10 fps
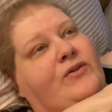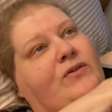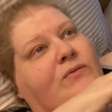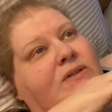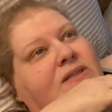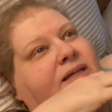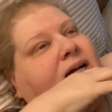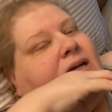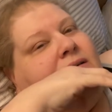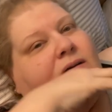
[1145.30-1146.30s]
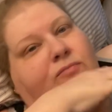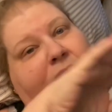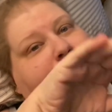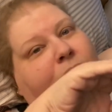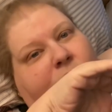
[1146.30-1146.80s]
new ones. I got a
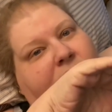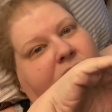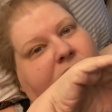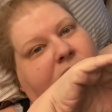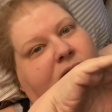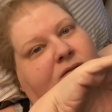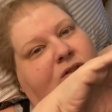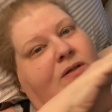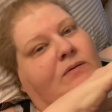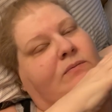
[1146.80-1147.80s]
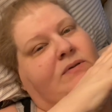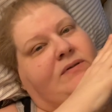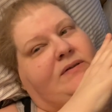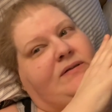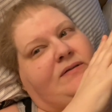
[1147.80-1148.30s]
rainbow one. So
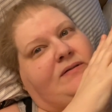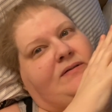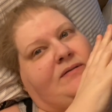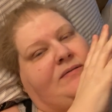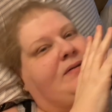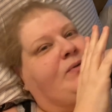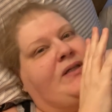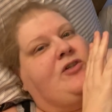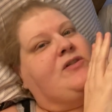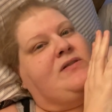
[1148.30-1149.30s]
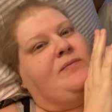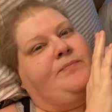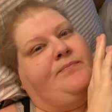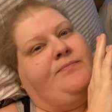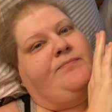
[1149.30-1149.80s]
we can just
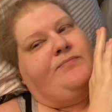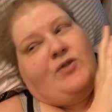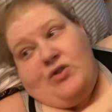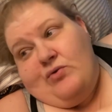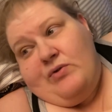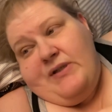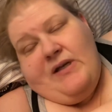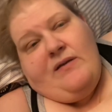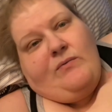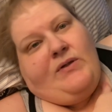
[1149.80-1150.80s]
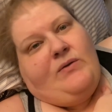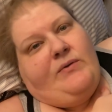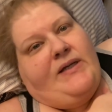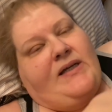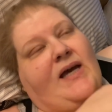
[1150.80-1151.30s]
store the other one
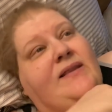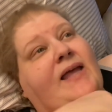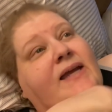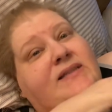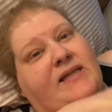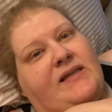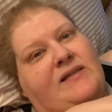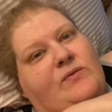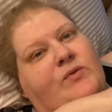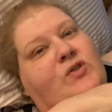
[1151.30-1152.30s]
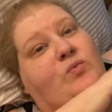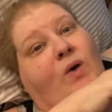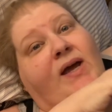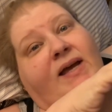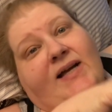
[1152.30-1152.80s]
away. I liked his, which is
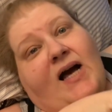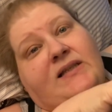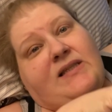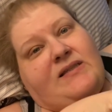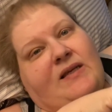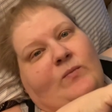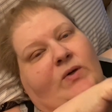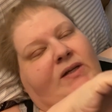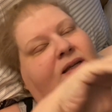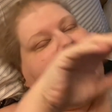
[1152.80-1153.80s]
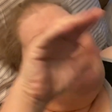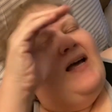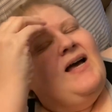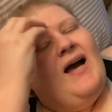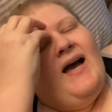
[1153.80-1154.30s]
why I got the same one.
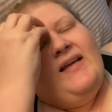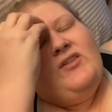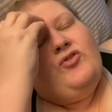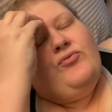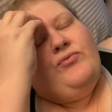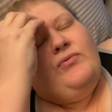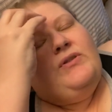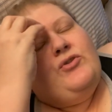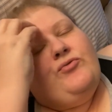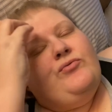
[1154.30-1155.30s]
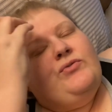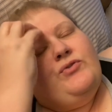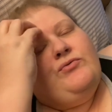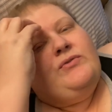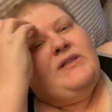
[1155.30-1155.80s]
I truly, truly,
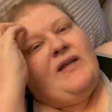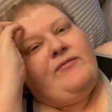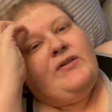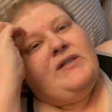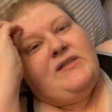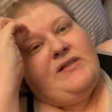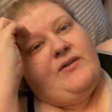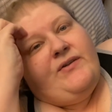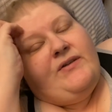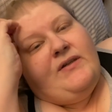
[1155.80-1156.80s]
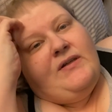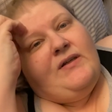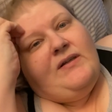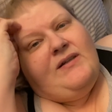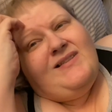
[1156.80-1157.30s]
truly never considered
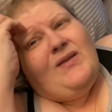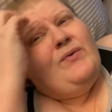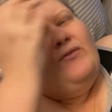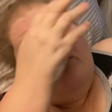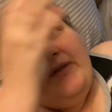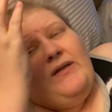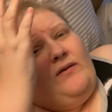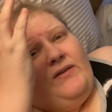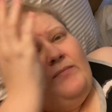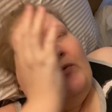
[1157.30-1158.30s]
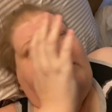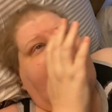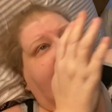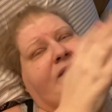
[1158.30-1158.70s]
because I would have written on them or whatever.